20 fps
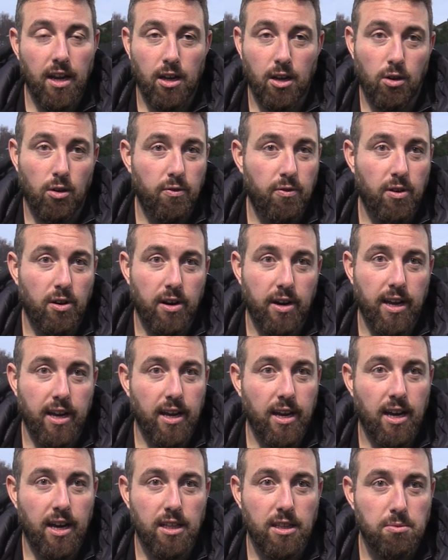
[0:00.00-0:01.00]
and go for it
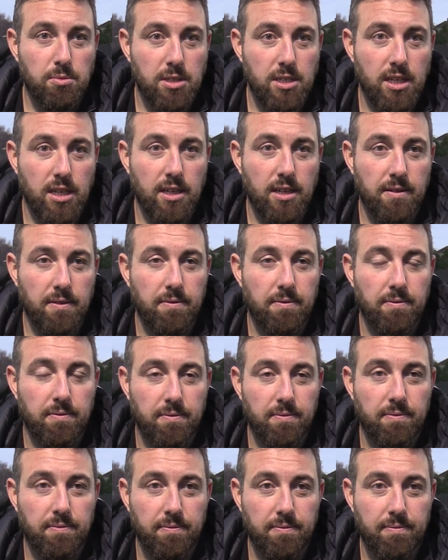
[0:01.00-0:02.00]

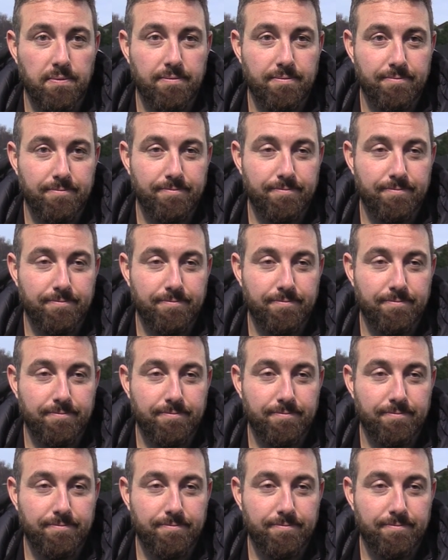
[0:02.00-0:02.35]
100%. Brilliant, thank